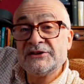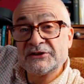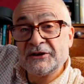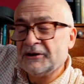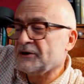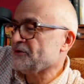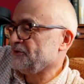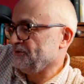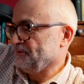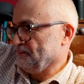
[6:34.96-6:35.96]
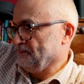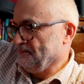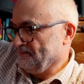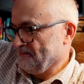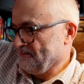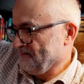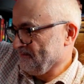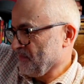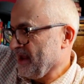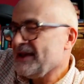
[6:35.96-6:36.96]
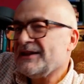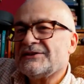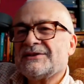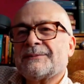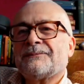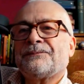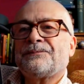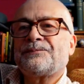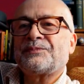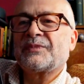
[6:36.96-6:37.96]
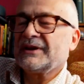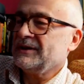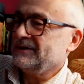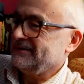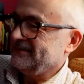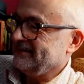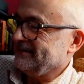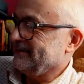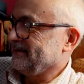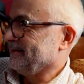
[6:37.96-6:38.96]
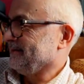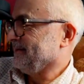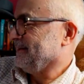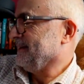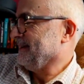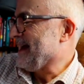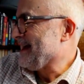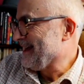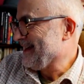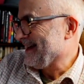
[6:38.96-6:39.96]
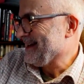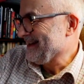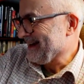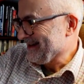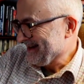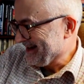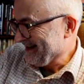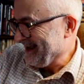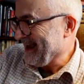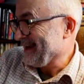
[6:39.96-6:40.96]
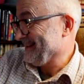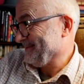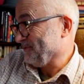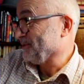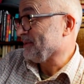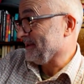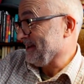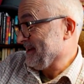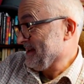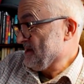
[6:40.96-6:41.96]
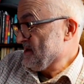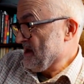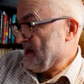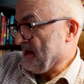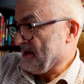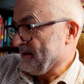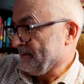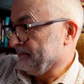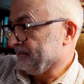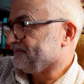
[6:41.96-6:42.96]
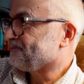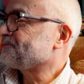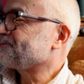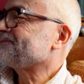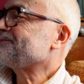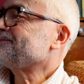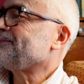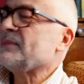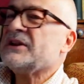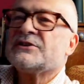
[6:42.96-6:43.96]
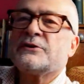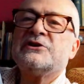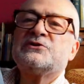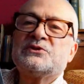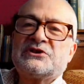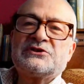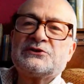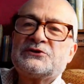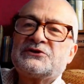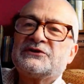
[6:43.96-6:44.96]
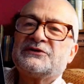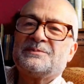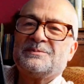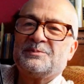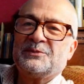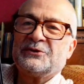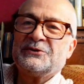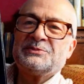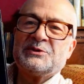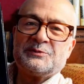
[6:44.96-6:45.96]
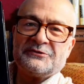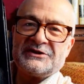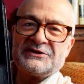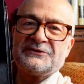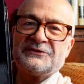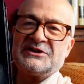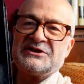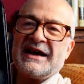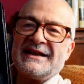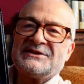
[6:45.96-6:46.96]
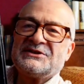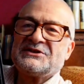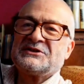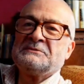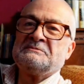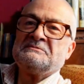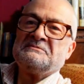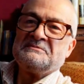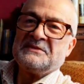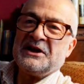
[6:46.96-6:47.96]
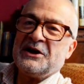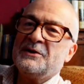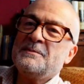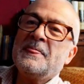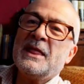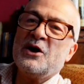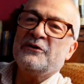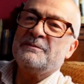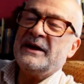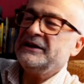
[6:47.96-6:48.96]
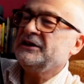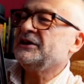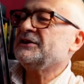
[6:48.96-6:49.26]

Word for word: cloth. It all go horribly wrong in its third series. Yes, probably. So this was a sort of Christmas present for dads of many years